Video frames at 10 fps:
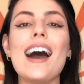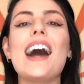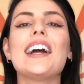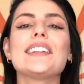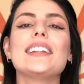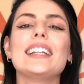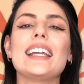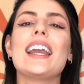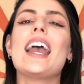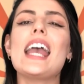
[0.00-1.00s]

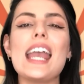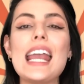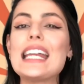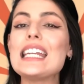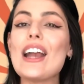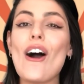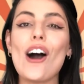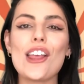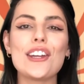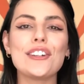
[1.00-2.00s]
Hardly any
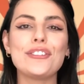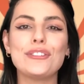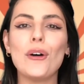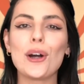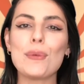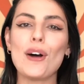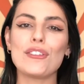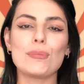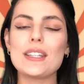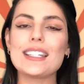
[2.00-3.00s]
other form
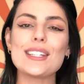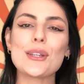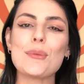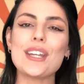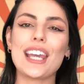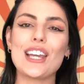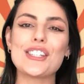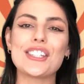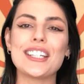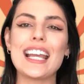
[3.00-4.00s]
of business
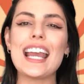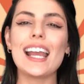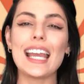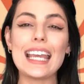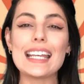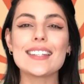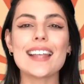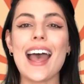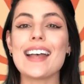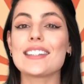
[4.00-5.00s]
communication is
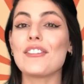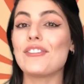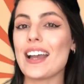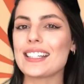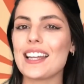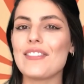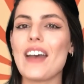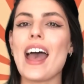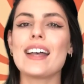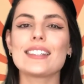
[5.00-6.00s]
as effective
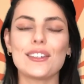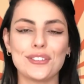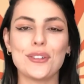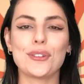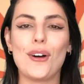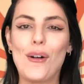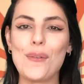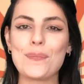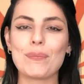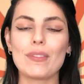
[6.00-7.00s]
as a phone call.
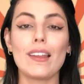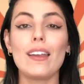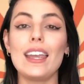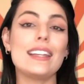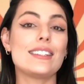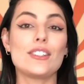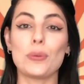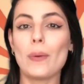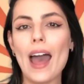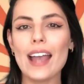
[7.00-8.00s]
It's
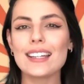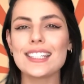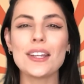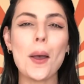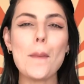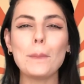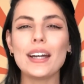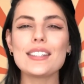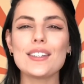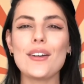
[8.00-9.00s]
direct,
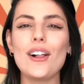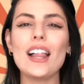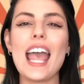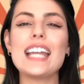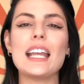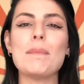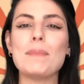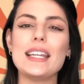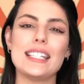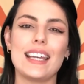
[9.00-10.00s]
personal, and
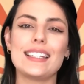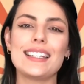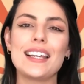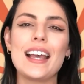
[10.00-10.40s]
immediate.